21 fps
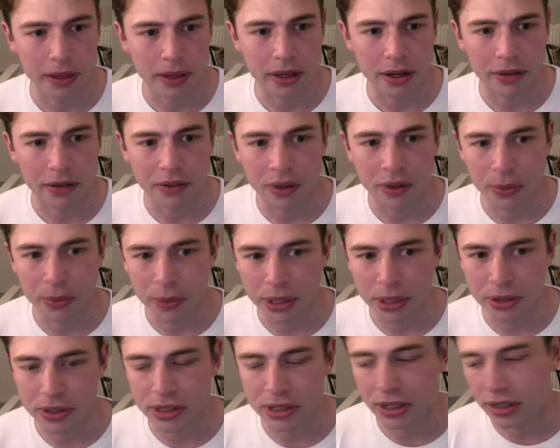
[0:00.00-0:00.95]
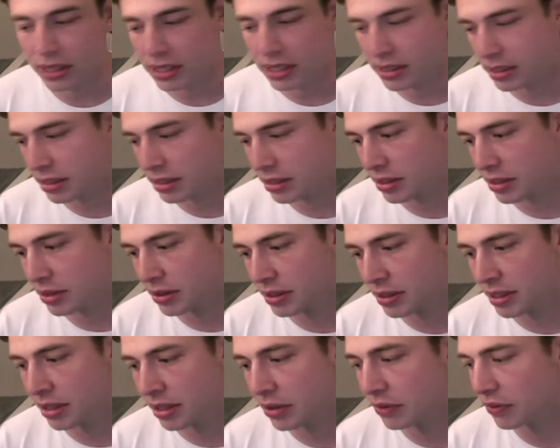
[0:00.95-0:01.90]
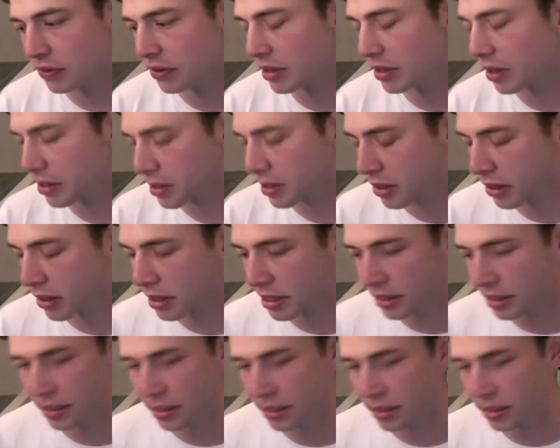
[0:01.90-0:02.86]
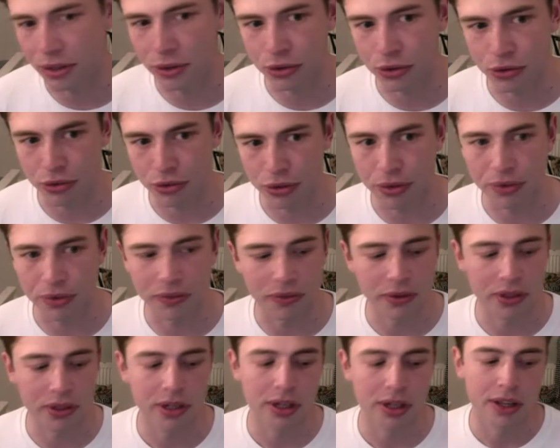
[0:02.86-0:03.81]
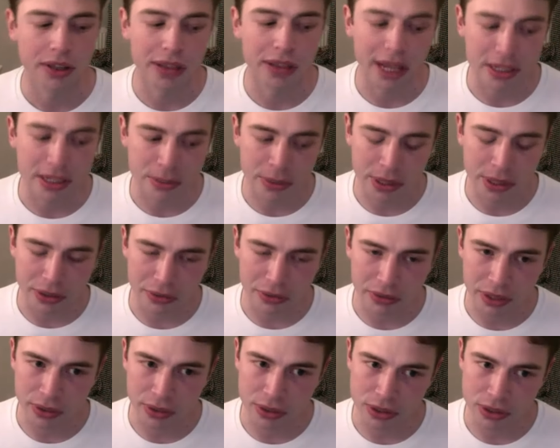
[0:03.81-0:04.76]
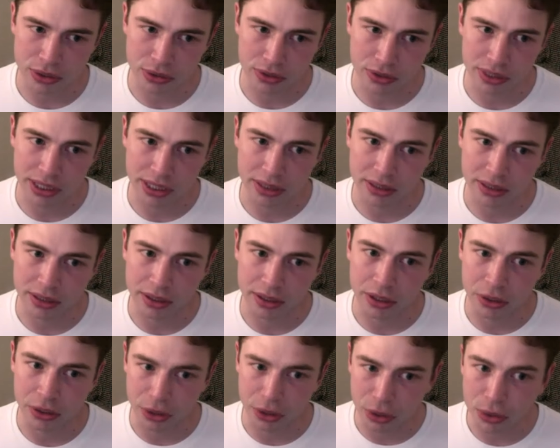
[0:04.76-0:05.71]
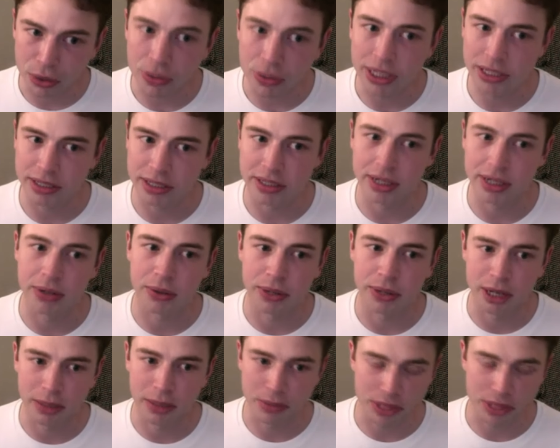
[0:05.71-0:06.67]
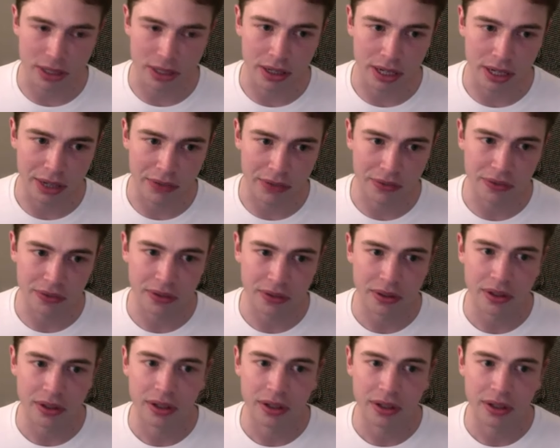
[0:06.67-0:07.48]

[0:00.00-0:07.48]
And I think when you start listening to yourself and start listening to your truth, that's when the real story that you need to tell comes to life.